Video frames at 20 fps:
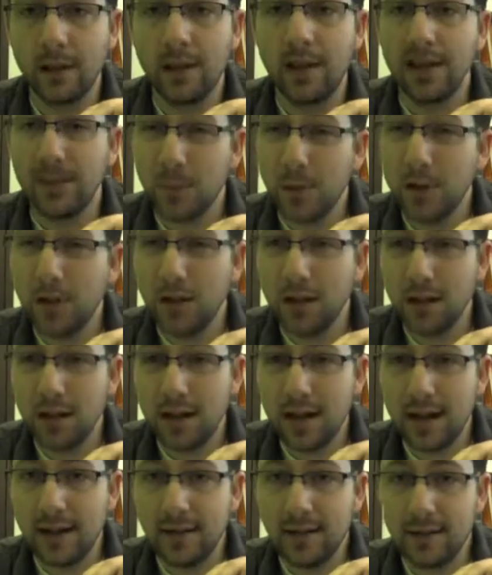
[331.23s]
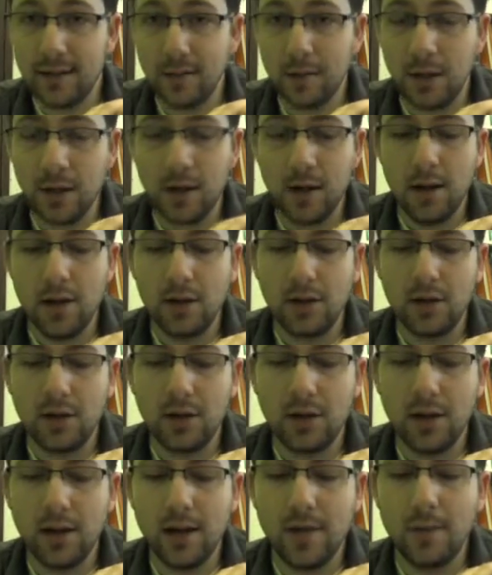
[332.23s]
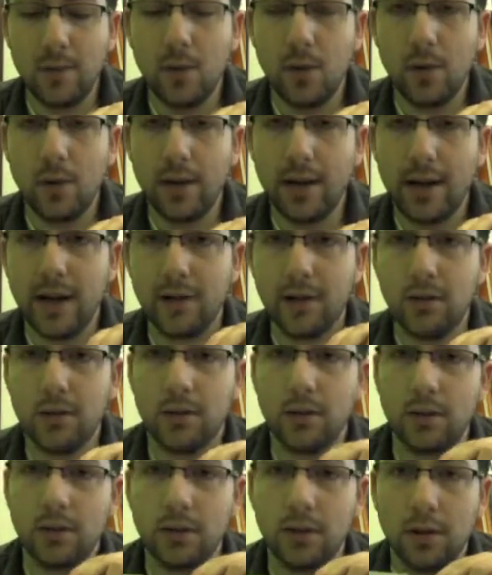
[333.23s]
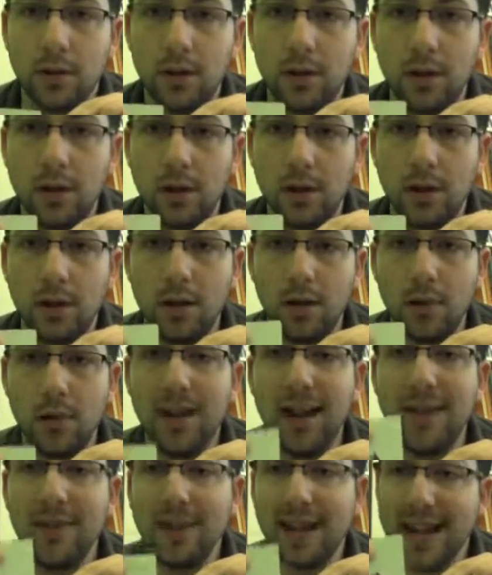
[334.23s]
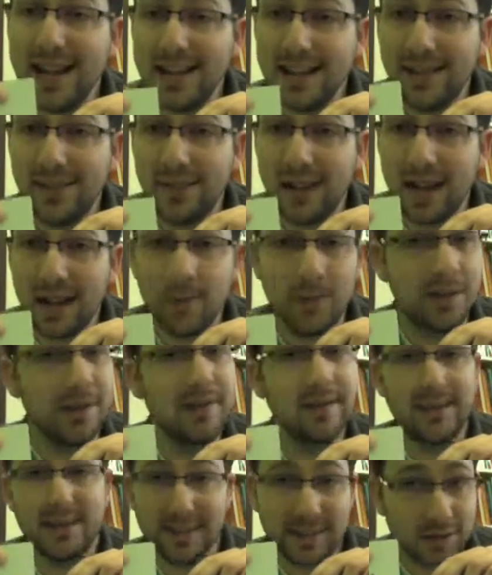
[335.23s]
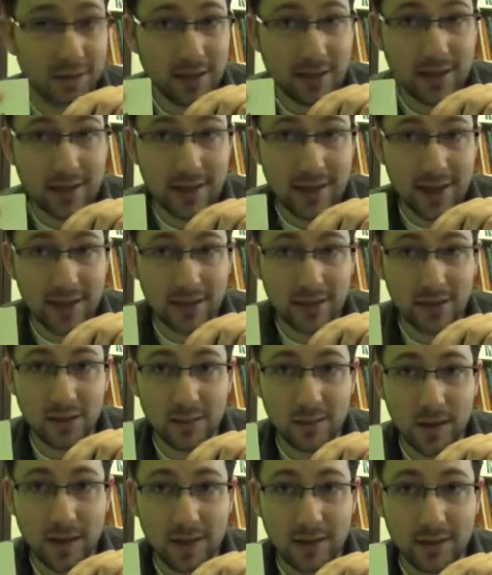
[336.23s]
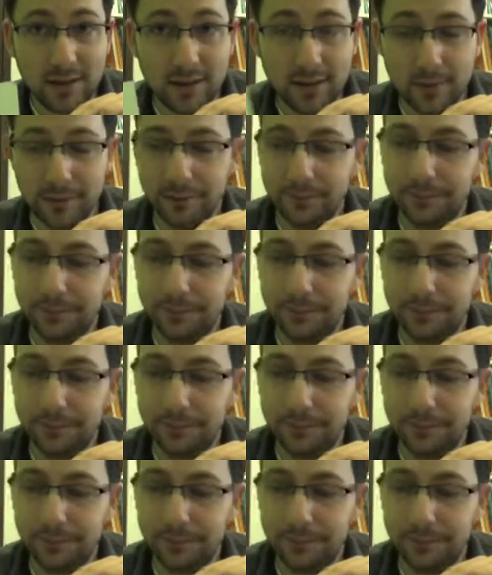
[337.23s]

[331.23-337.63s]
That's pretty good odds. So let's go ahead and pull one out. We have the ace of diamonds, still not the ace of spades.